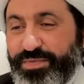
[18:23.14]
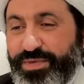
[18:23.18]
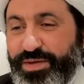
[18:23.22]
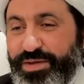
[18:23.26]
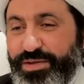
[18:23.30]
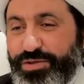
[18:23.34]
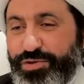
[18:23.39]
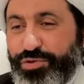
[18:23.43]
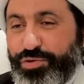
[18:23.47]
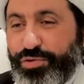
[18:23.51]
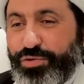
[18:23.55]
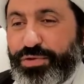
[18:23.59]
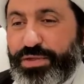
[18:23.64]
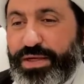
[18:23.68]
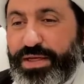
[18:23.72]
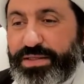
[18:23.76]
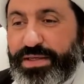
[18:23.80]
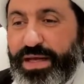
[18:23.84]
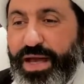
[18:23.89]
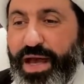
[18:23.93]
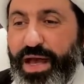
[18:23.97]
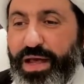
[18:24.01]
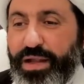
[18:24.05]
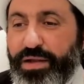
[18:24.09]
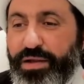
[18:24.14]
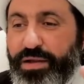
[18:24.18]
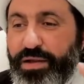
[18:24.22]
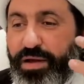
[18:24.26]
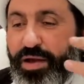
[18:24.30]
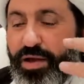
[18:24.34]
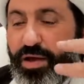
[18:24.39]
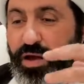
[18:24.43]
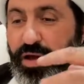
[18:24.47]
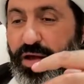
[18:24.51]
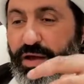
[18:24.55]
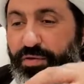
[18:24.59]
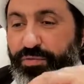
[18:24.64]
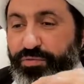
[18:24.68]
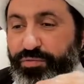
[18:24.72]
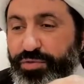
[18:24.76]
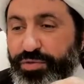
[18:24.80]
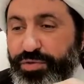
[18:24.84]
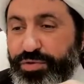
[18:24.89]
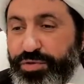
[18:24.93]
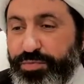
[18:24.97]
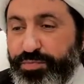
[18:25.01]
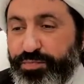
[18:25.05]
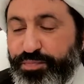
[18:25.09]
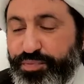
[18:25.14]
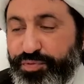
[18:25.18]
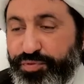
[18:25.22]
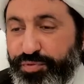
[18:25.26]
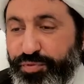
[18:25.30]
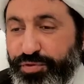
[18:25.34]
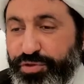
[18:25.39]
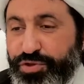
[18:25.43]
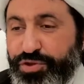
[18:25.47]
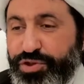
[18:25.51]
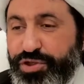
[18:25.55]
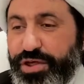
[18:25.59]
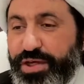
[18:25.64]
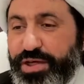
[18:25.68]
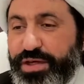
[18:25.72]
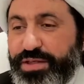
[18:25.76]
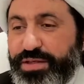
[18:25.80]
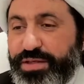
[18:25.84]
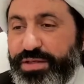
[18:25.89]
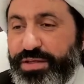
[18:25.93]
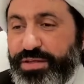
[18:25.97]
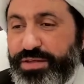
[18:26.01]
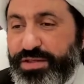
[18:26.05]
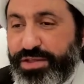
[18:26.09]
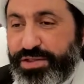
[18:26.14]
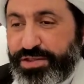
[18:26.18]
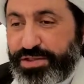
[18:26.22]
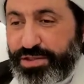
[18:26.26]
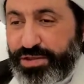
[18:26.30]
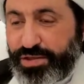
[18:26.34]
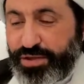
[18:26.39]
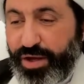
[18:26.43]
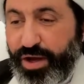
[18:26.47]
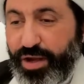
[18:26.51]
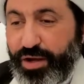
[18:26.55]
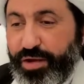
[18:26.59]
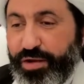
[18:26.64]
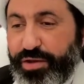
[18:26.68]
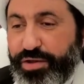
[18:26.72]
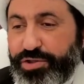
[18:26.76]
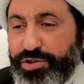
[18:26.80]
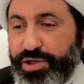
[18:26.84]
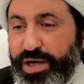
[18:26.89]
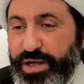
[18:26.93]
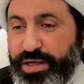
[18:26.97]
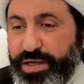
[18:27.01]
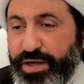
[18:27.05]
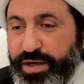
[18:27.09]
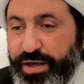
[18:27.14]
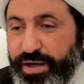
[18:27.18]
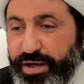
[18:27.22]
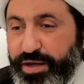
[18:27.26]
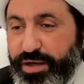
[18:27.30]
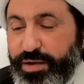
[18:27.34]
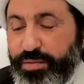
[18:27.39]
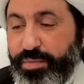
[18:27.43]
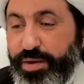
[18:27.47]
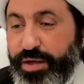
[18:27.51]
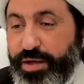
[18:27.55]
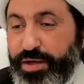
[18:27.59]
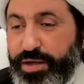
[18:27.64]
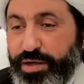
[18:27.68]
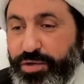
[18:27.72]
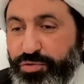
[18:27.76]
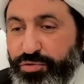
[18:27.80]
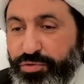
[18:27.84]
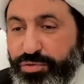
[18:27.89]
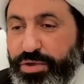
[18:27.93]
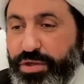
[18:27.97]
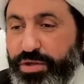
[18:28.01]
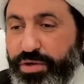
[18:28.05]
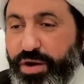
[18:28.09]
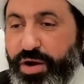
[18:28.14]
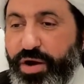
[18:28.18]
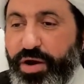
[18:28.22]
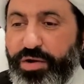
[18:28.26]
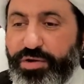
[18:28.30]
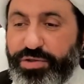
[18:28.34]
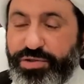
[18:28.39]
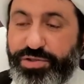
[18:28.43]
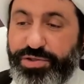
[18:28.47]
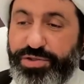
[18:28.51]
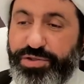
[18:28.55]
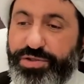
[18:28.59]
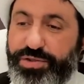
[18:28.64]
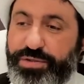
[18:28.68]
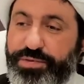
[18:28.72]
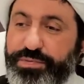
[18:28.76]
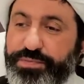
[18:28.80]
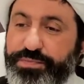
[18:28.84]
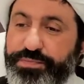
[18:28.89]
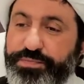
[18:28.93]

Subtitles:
so that Allah would project this knowledge and hikmah into their hearts.